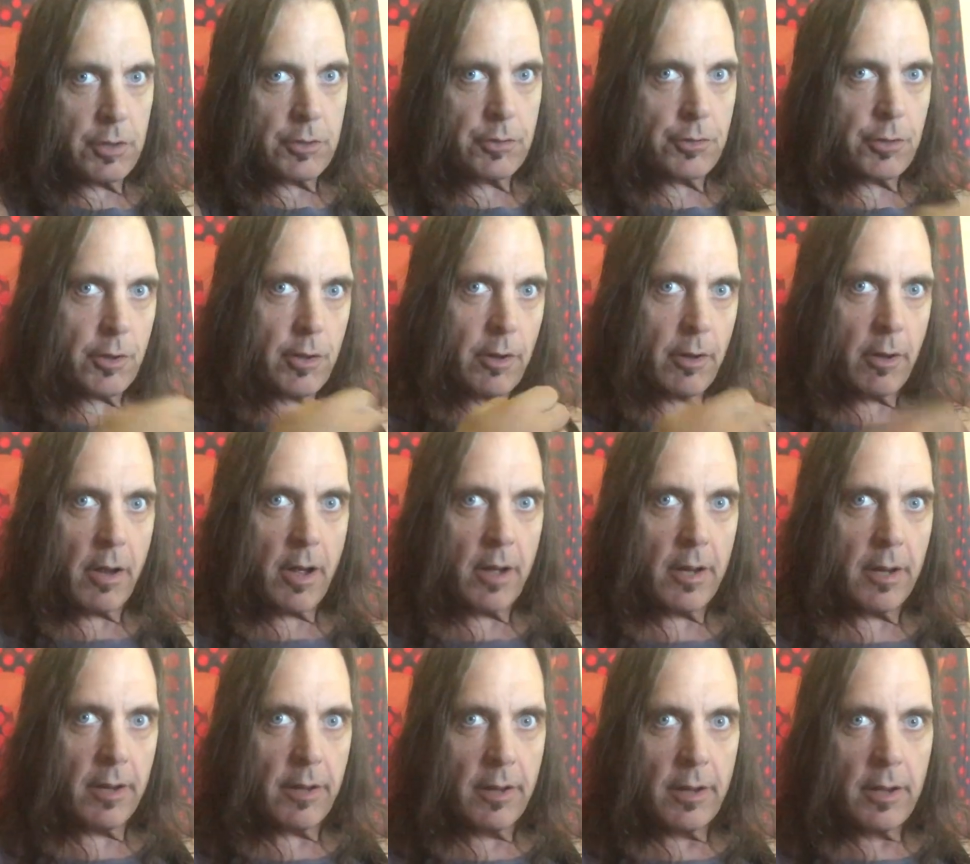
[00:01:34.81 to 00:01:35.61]
so you're
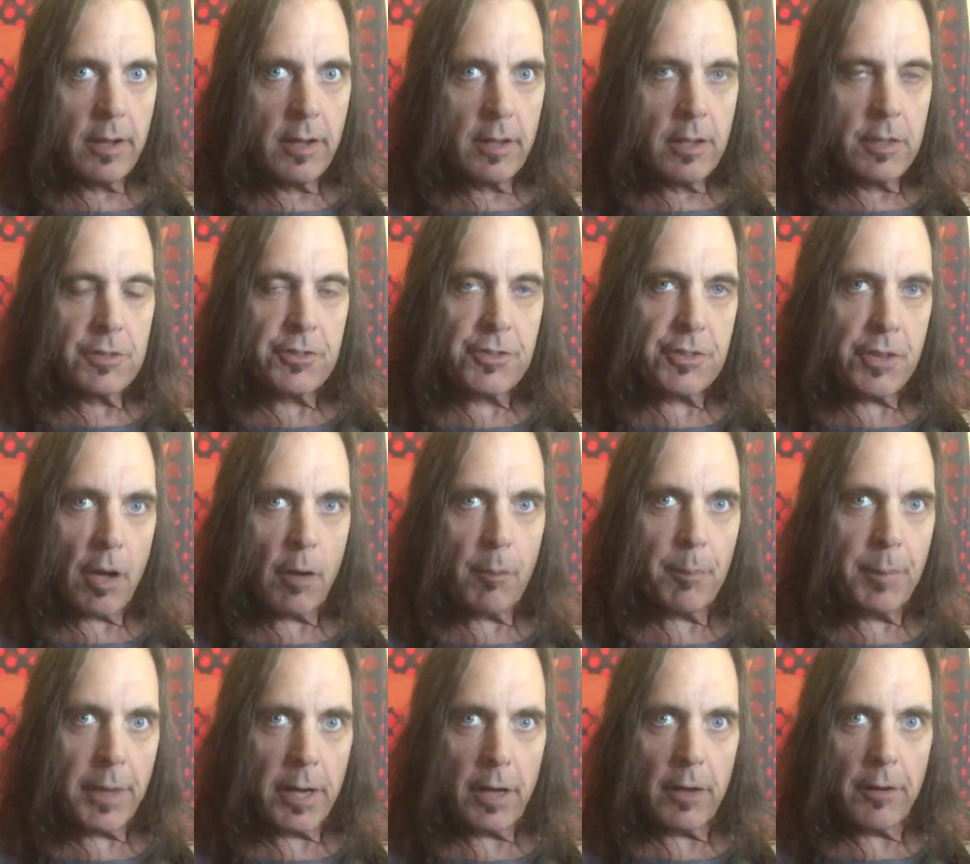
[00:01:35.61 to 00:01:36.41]
not
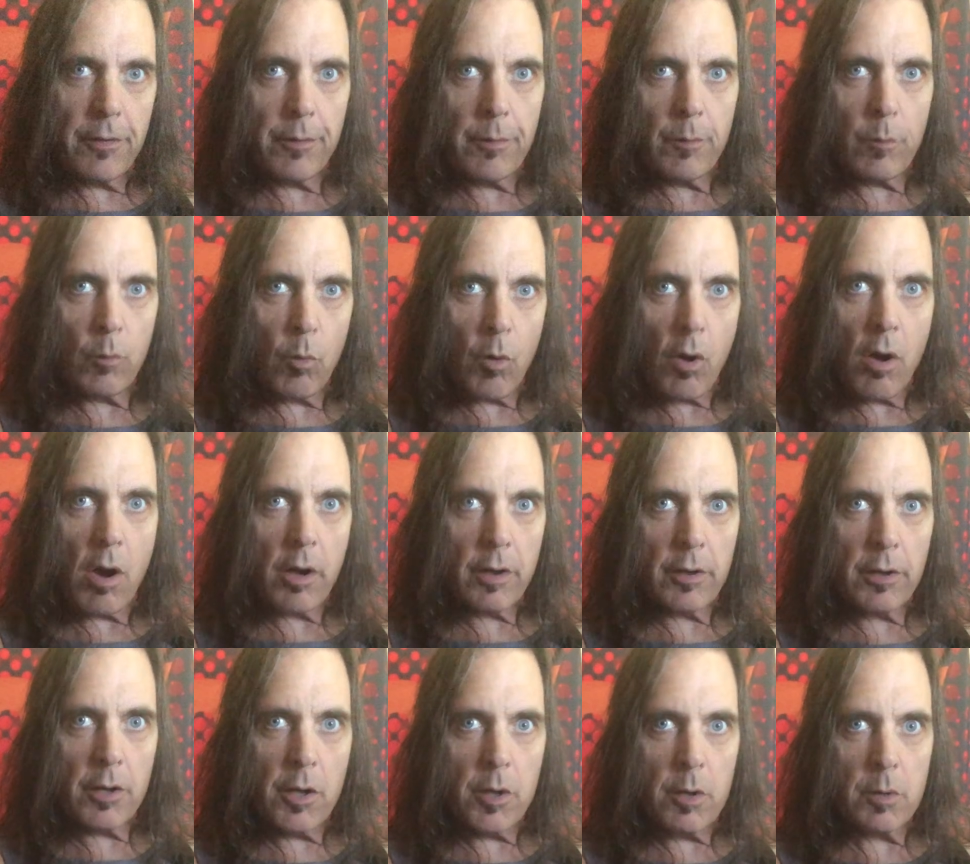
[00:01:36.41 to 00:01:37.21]
stopping on the
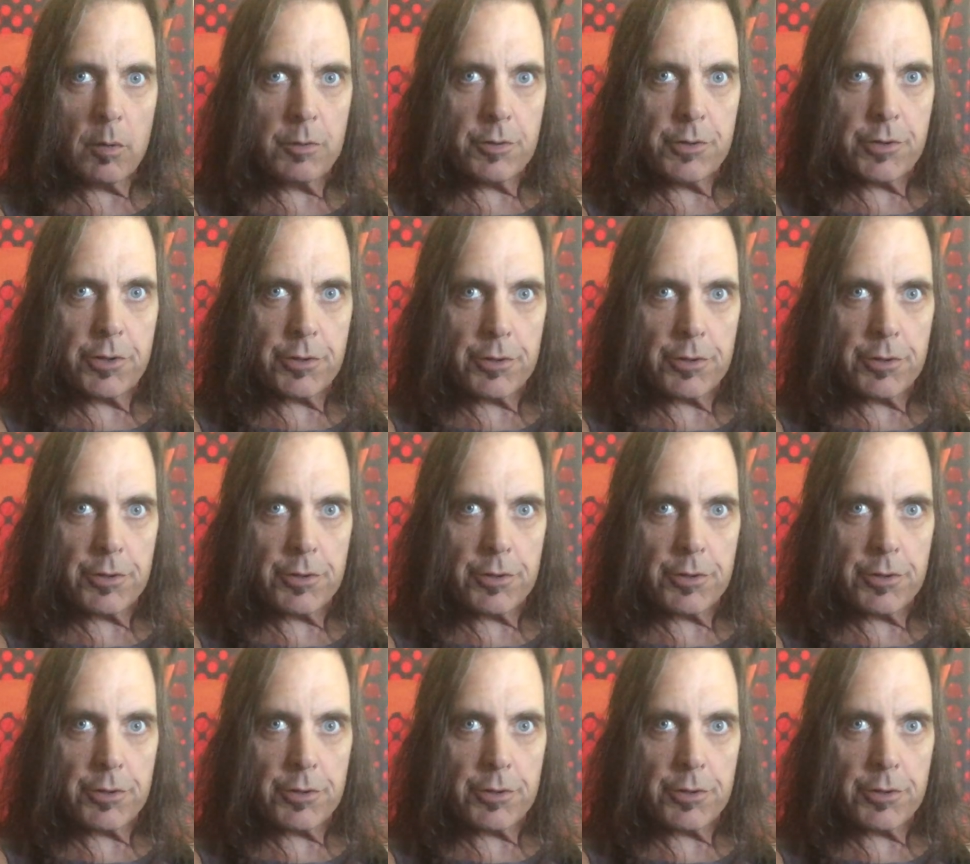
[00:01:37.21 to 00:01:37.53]
wrong notes.